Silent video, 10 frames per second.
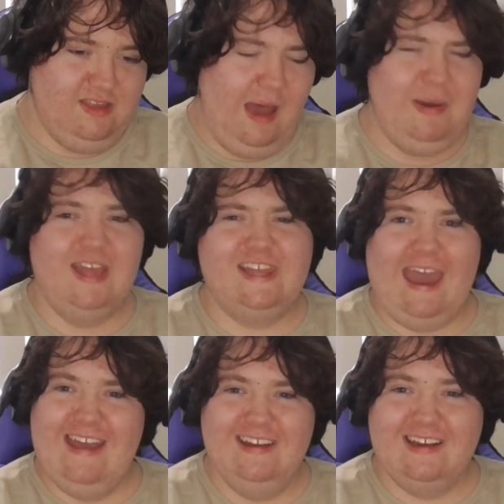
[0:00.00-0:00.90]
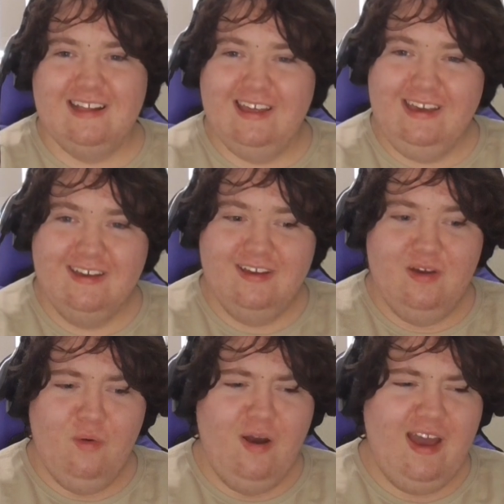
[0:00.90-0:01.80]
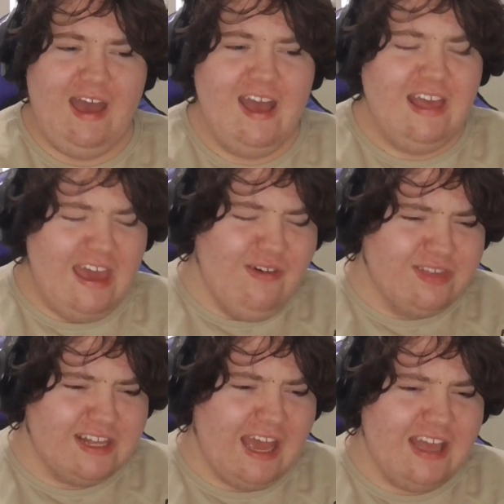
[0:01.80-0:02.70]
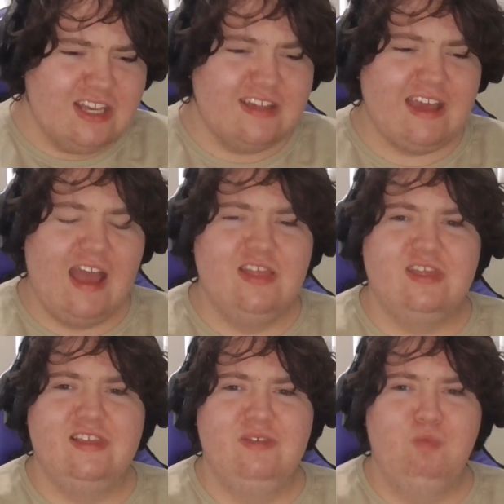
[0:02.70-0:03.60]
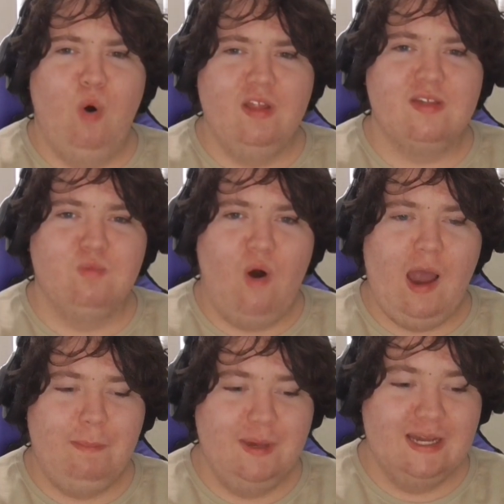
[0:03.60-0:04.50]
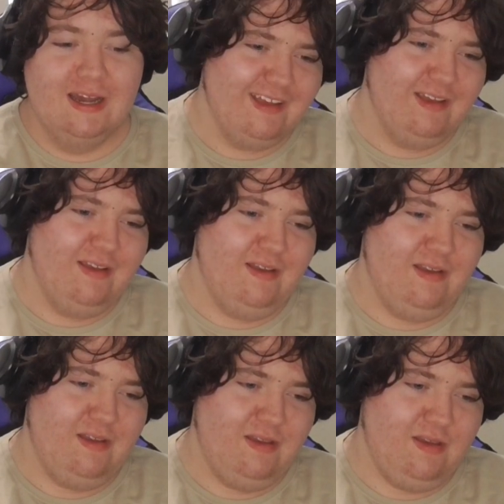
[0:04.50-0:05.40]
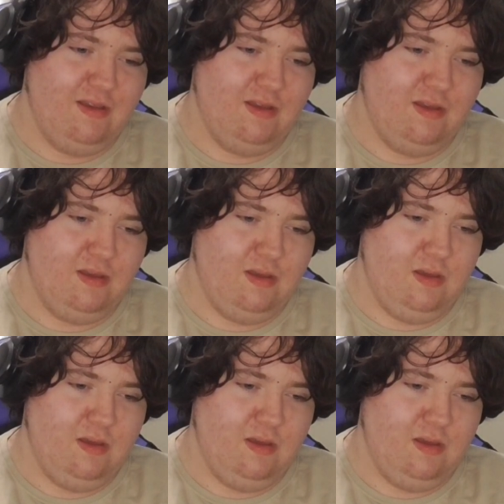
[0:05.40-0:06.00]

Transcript: What's I mean, wipe? Technically... No, I gotta pee in the... Ew, did he just say, what's wiping? Lift with your butt.